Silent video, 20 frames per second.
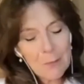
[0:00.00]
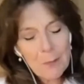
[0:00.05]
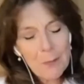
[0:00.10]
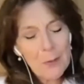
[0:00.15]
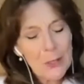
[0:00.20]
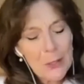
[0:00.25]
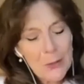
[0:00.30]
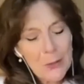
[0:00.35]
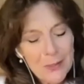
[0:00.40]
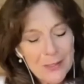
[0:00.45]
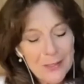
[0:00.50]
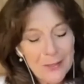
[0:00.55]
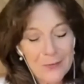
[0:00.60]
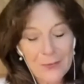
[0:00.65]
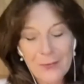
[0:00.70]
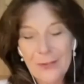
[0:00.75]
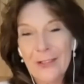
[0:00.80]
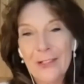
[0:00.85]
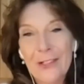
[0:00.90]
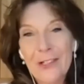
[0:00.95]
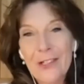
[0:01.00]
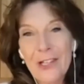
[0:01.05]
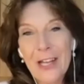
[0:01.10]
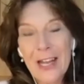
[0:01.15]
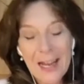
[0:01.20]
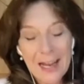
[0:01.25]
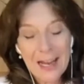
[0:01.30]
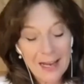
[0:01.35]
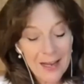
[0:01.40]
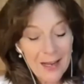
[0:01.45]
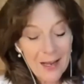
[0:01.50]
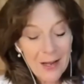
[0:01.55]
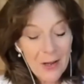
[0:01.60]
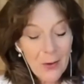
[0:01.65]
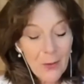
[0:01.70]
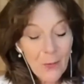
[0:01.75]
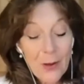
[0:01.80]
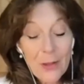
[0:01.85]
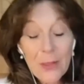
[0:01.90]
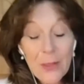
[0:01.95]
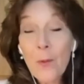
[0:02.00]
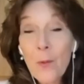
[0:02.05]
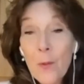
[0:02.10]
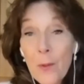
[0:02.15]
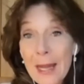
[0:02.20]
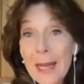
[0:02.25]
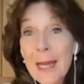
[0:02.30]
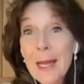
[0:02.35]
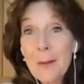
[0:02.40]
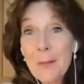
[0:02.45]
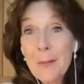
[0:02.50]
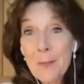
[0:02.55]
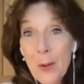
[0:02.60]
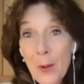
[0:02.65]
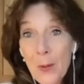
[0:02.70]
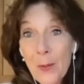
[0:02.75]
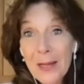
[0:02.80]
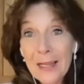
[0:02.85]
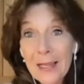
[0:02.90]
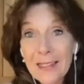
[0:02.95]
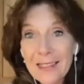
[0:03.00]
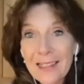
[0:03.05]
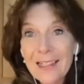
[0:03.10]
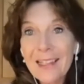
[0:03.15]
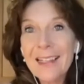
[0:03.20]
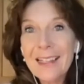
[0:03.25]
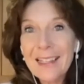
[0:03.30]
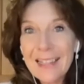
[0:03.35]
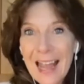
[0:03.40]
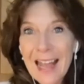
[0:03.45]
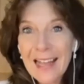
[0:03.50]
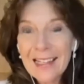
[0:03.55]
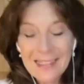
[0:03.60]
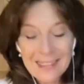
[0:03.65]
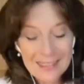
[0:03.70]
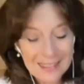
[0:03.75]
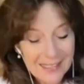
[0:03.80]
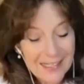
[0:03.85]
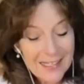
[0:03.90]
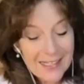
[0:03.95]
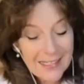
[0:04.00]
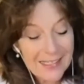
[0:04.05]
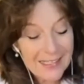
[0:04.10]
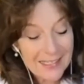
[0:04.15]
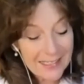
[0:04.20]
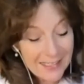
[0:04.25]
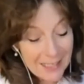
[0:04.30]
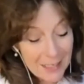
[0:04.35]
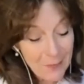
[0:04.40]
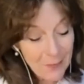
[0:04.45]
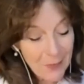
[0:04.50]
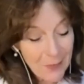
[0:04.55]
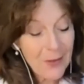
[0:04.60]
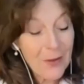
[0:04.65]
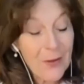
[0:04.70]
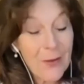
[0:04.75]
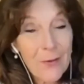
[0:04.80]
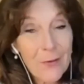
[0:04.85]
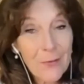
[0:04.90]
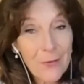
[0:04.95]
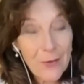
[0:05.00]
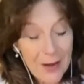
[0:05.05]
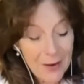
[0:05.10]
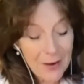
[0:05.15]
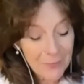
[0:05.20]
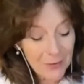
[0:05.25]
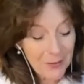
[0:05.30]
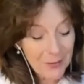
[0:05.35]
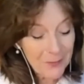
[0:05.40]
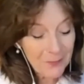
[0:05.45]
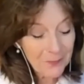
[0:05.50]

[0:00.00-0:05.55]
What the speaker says: beautiful chair where the winning poet gets to keep forever.